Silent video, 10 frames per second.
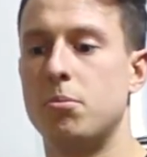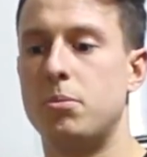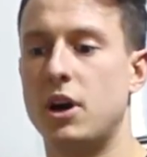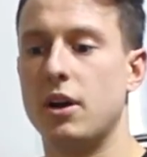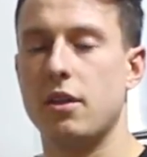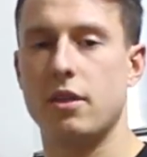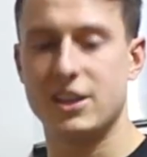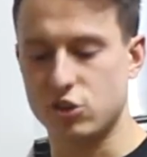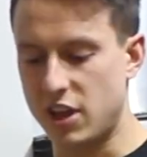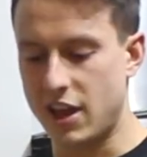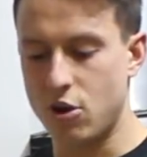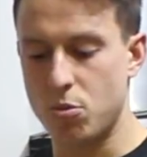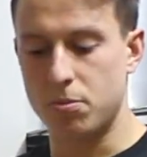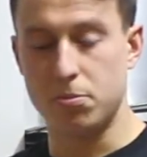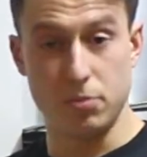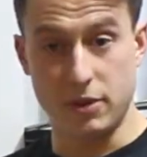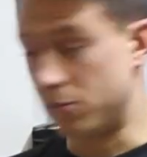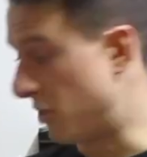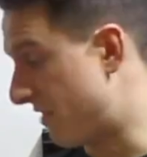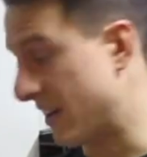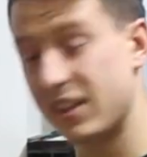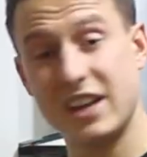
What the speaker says: But that's going to help, the fact